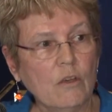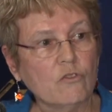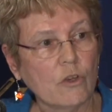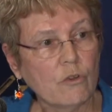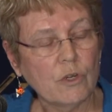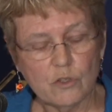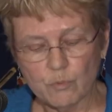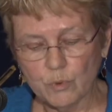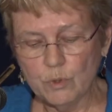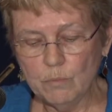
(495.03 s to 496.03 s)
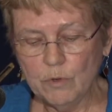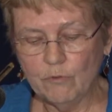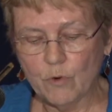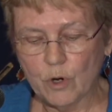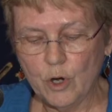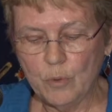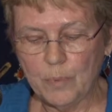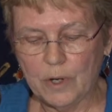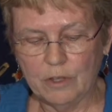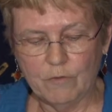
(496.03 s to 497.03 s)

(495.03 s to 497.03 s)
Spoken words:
So there is room for hope on the